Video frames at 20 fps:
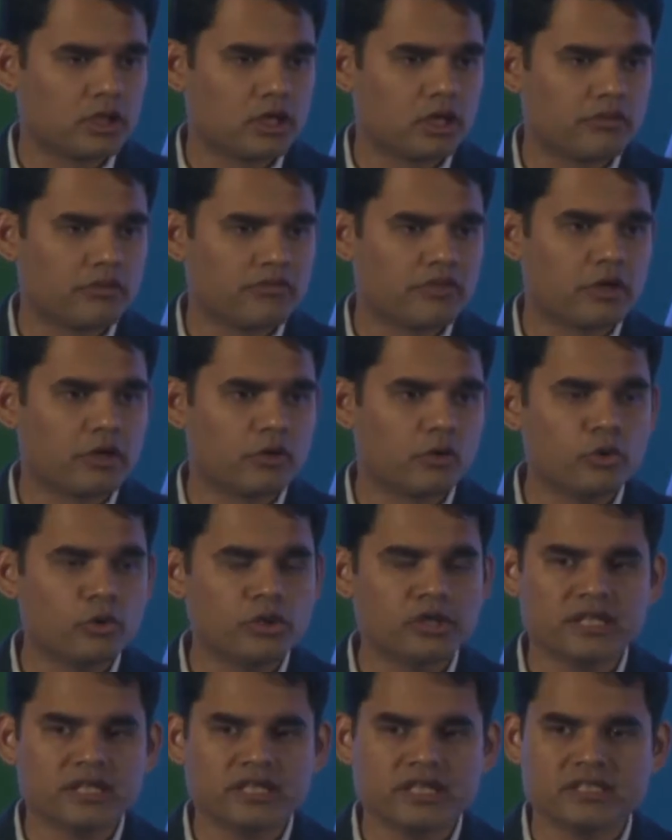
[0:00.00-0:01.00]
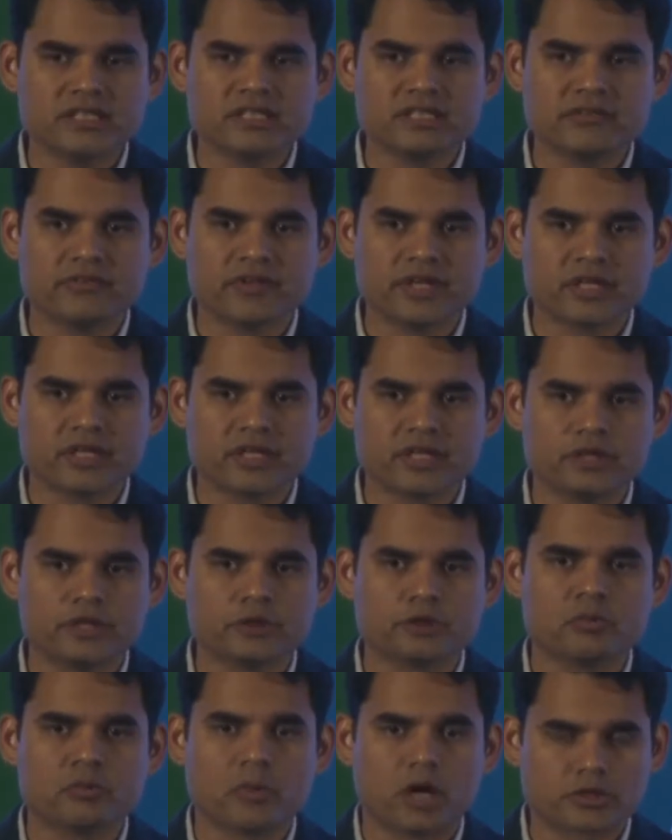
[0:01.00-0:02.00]
They are only eating away
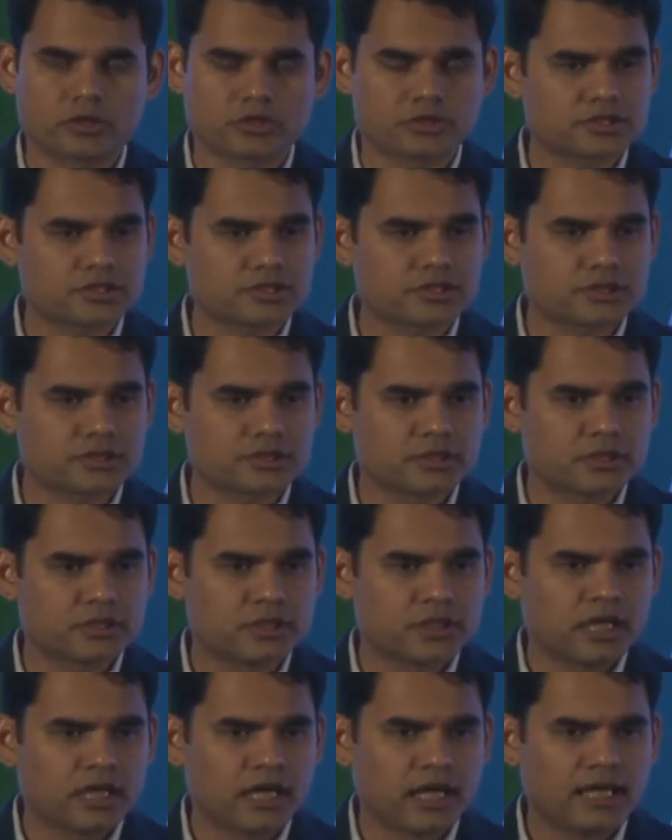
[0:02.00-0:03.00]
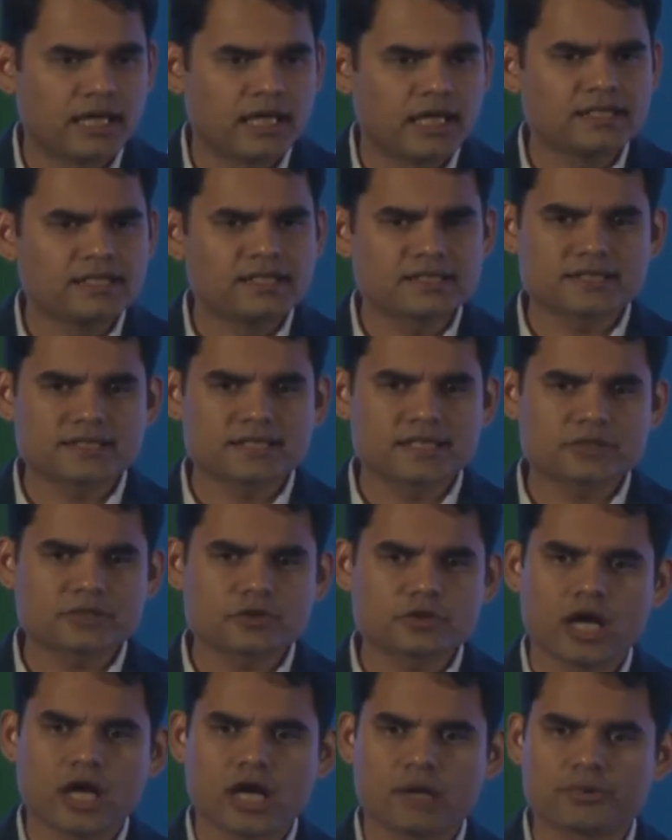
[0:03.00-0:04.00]
into margins. And this tends
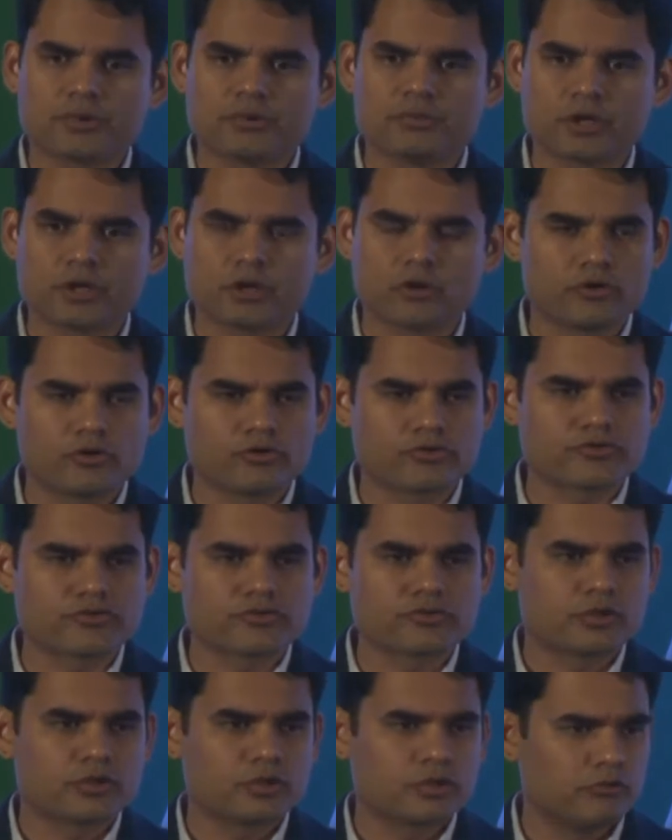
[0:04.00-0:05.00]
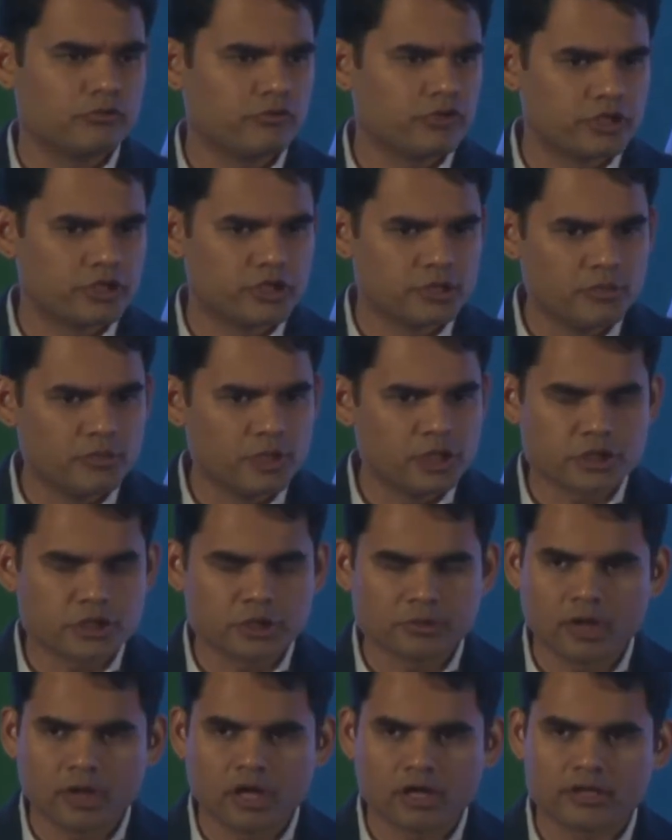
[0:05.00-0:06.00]
to happen because we're an
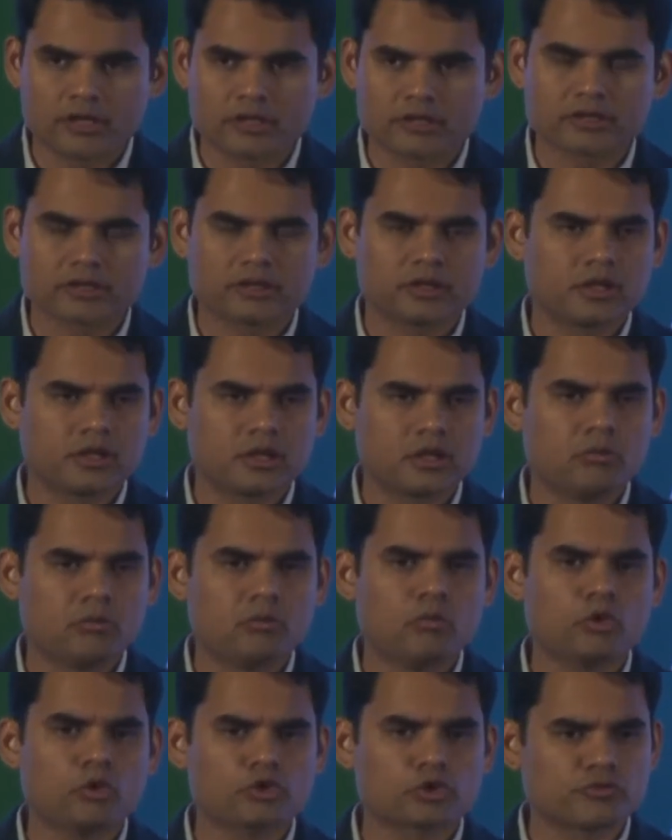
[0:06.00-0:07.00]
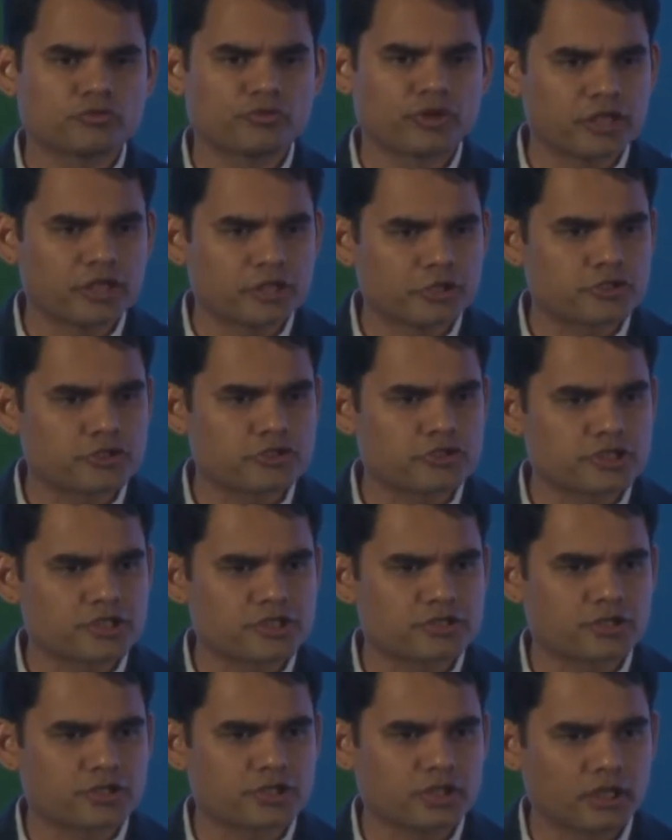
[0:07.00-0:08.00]
emerging market. Most of our
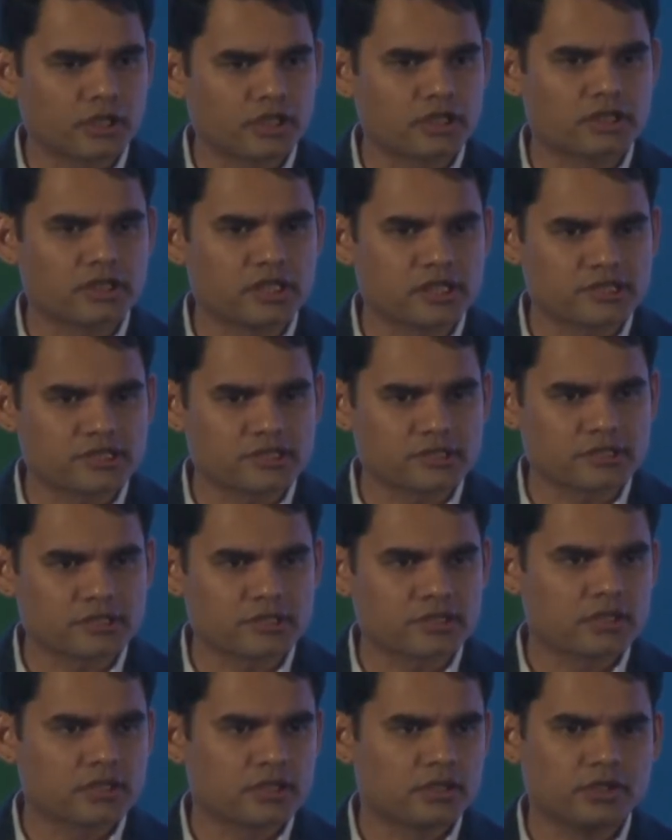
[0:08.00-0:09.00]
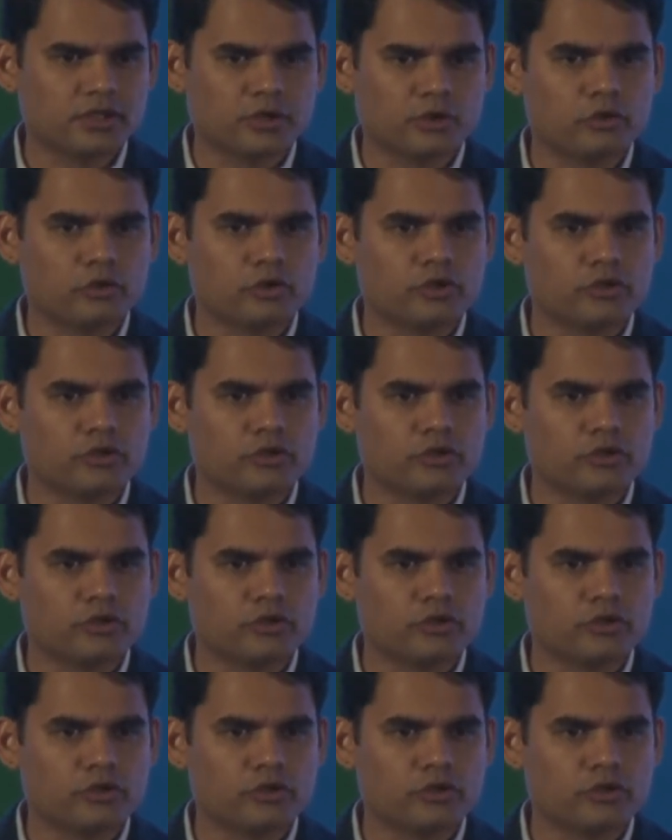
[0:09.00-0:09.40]
industries are young and nascent. They're only a